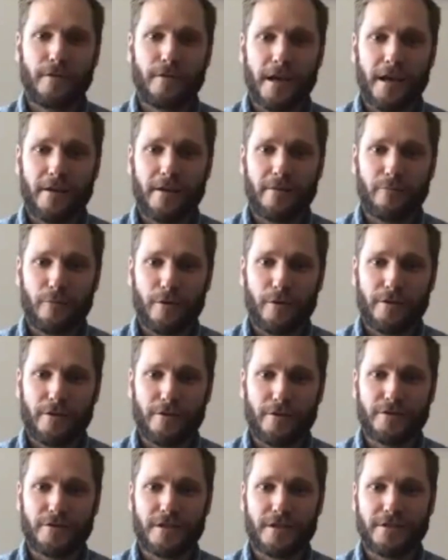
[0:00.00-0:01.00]
moved in
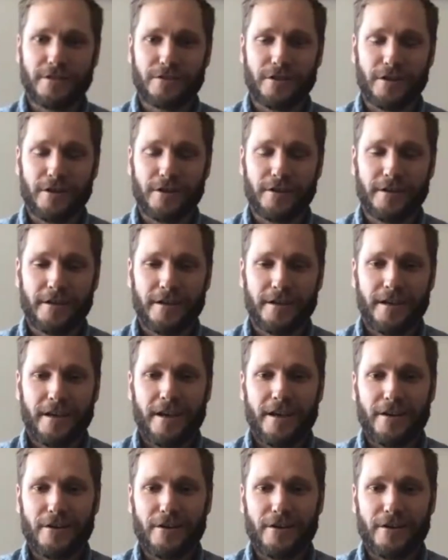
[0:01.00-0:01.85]
with her sister